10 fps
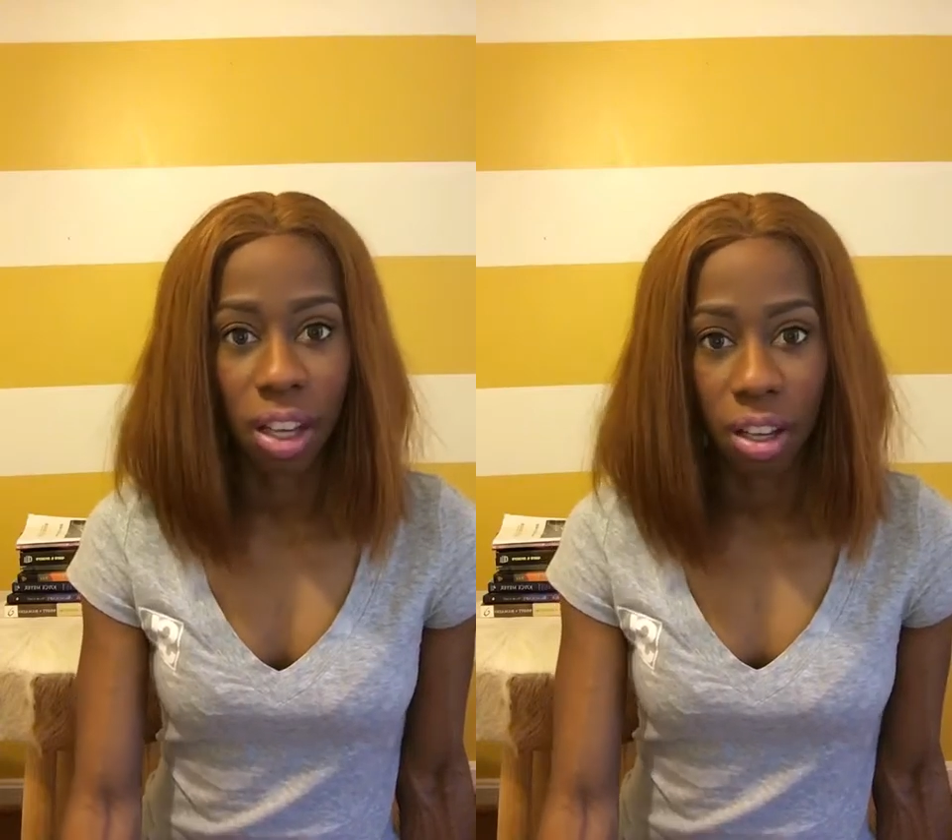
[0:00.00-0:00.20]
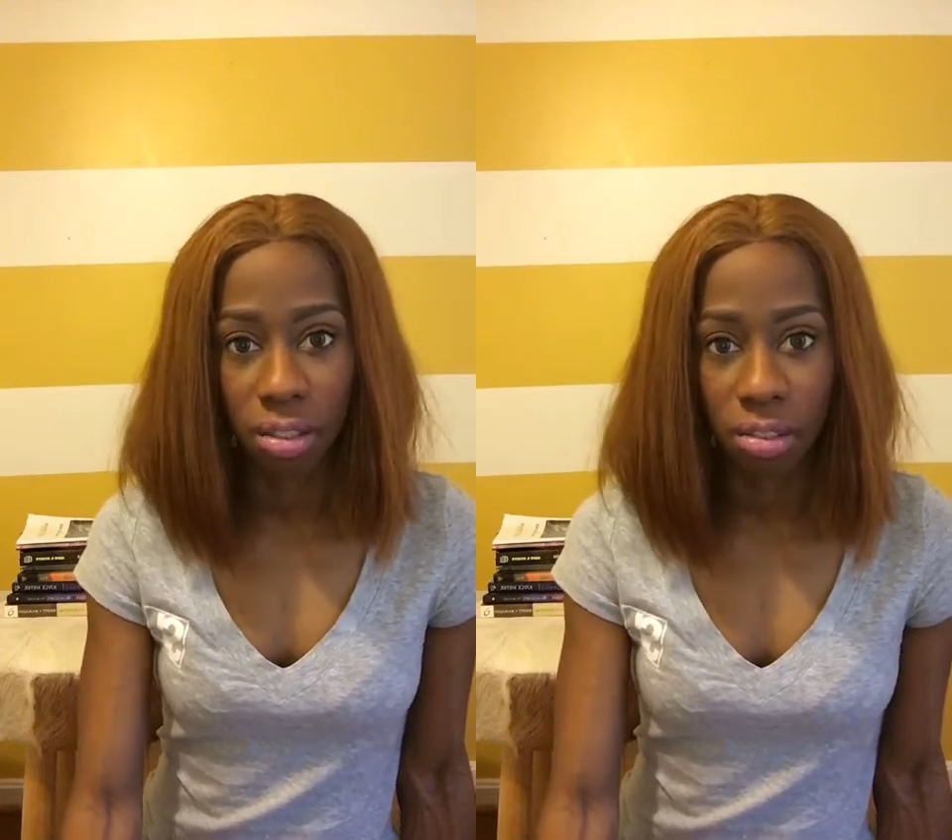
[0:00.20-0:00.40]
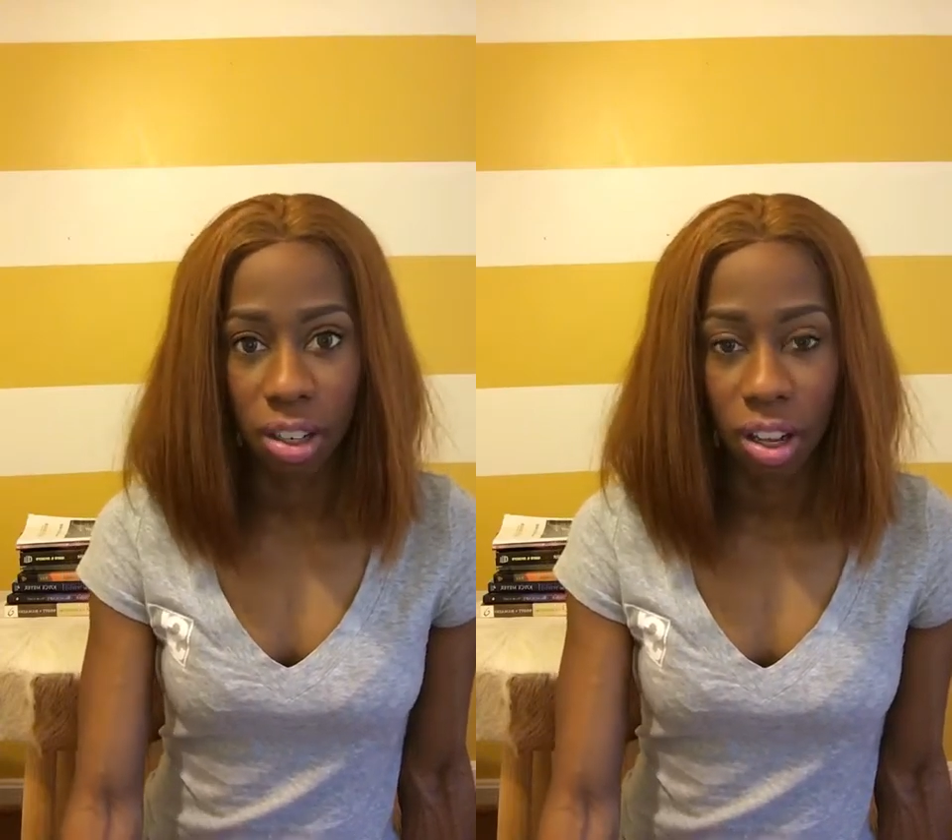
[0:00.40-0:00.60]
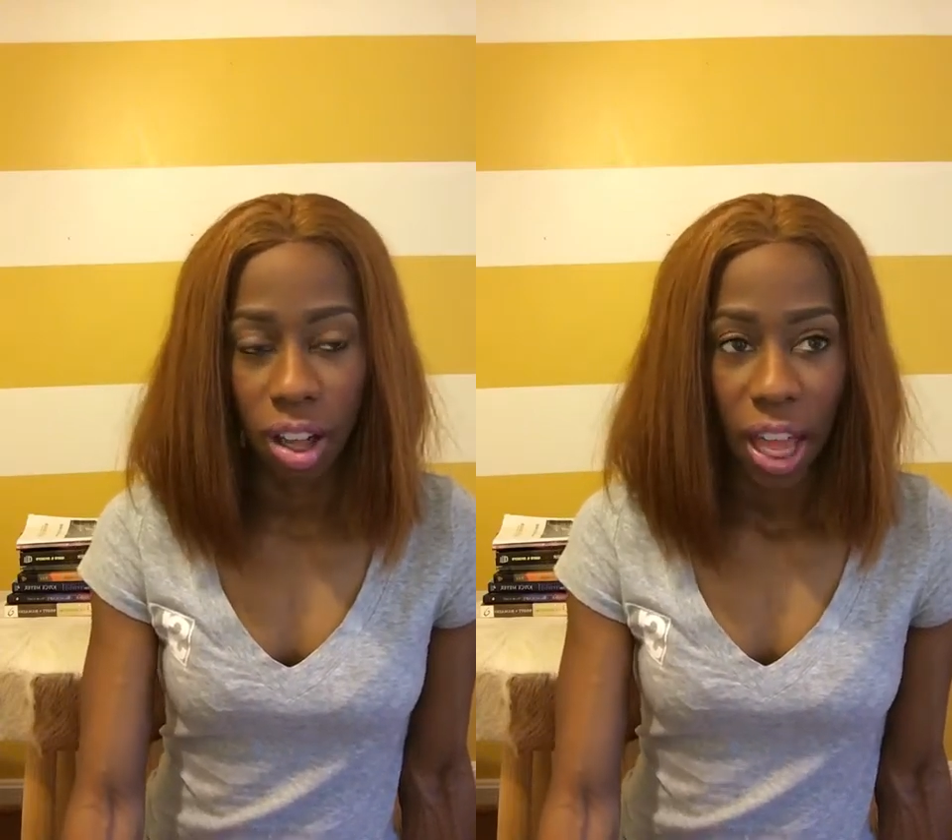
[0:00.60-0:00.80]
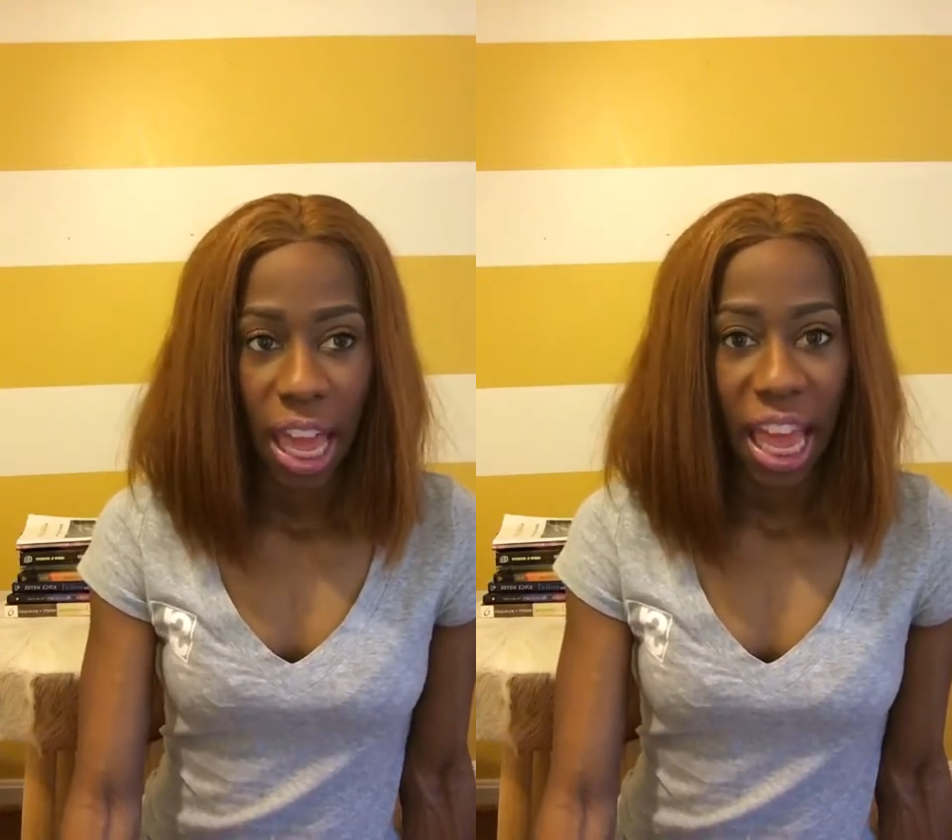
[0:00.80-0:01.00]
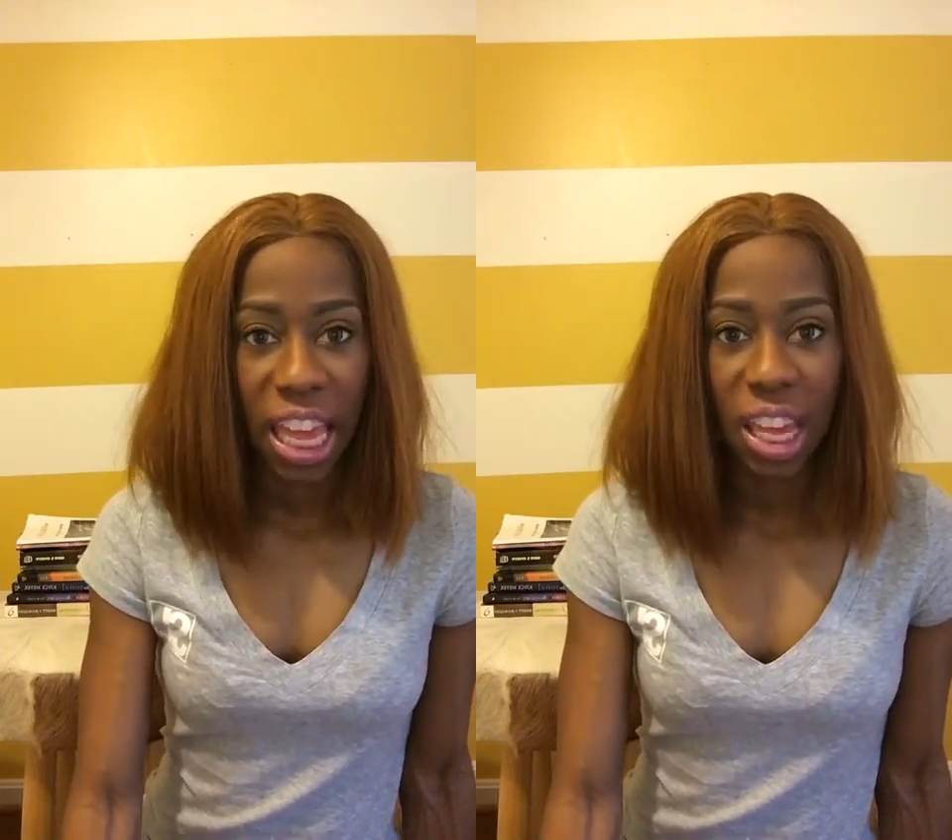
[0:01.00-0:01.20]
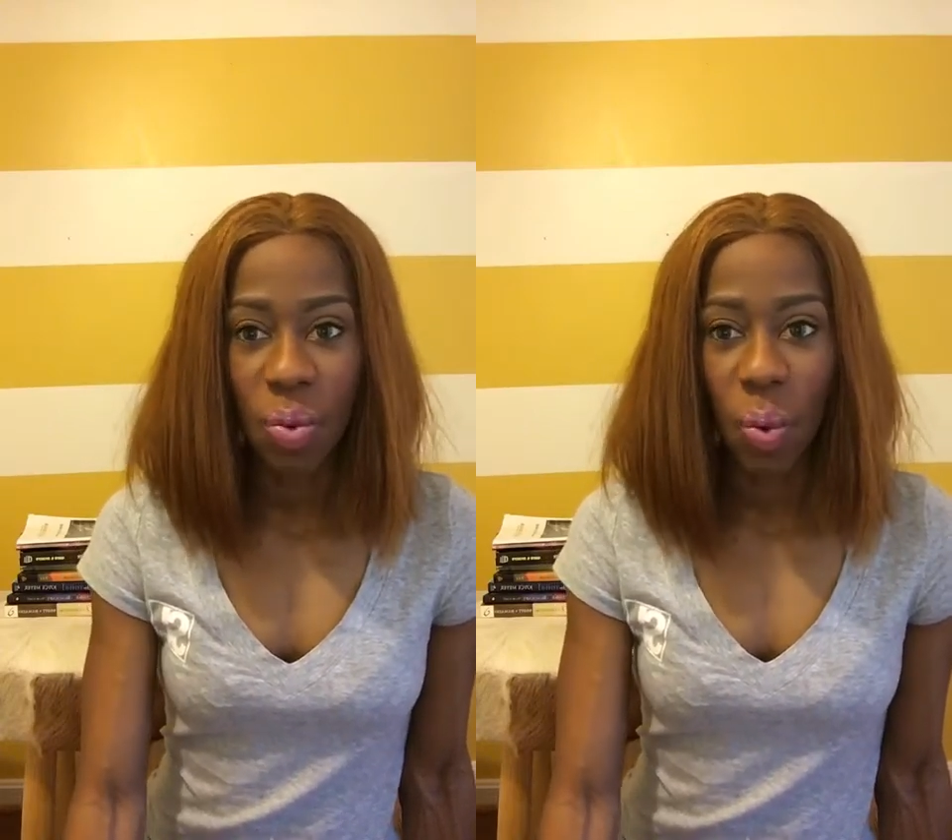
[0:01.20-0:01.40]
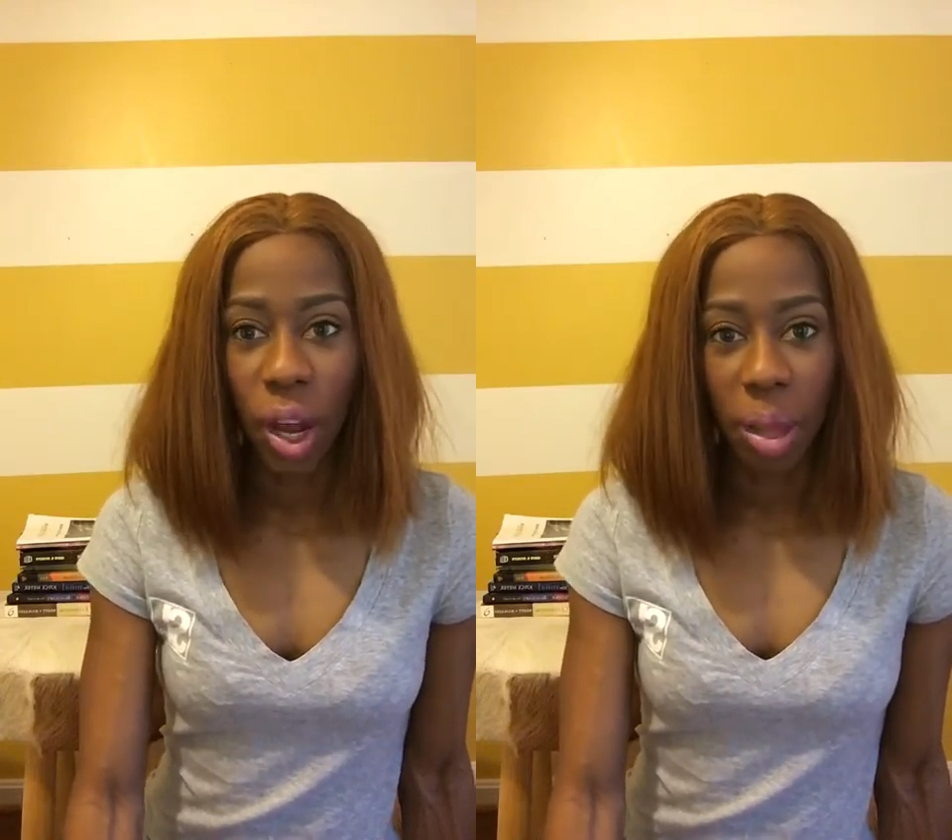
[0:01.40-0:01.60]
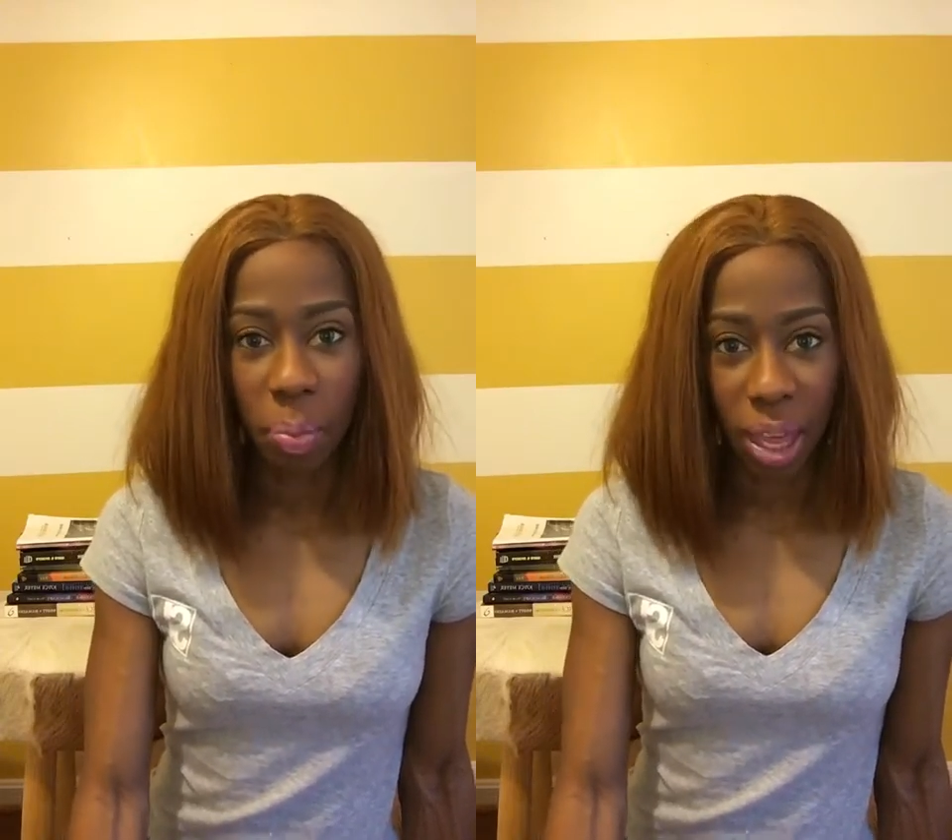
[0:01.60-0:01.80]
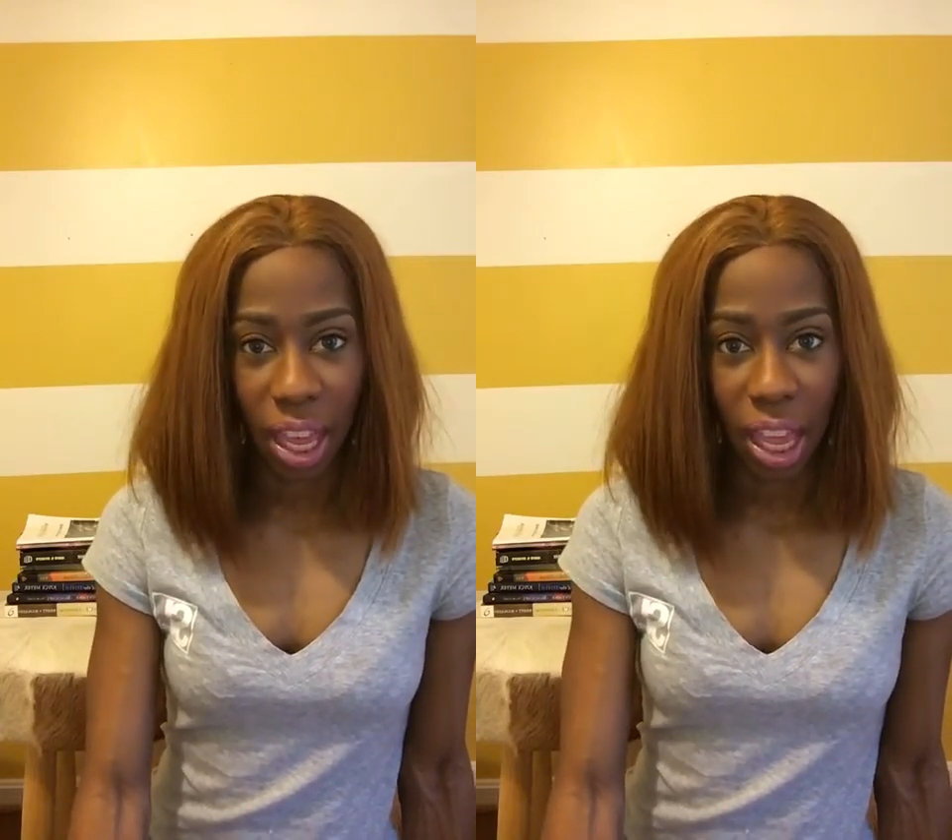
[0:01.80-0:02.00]
hungry and he
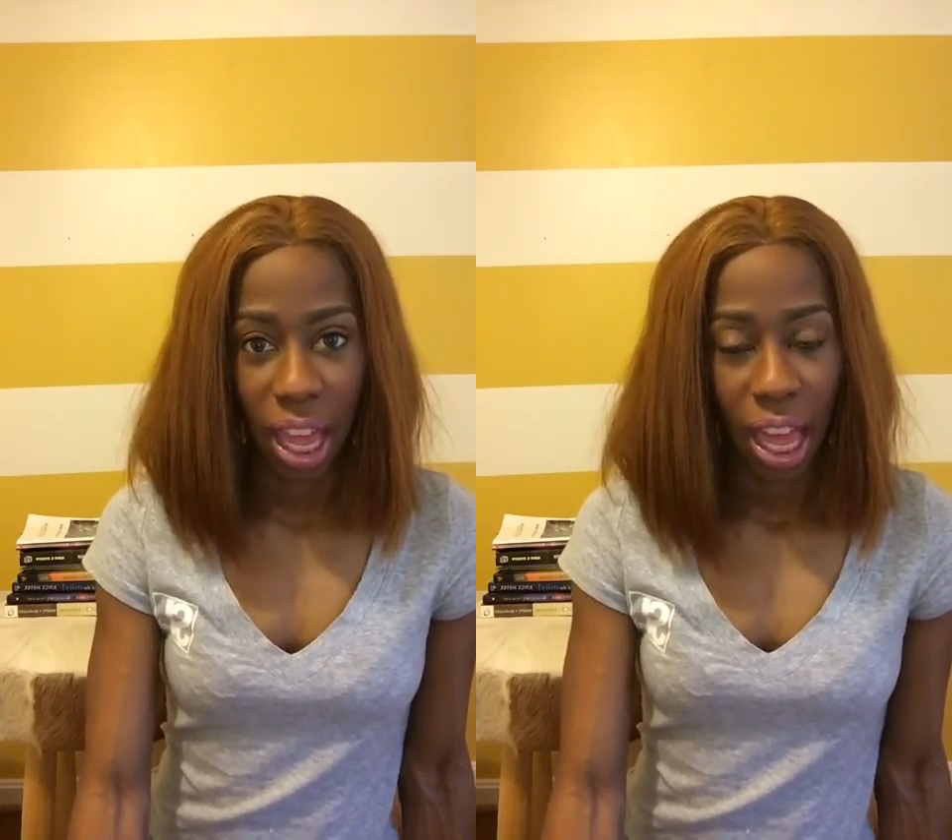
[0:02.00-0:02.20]
wanted me,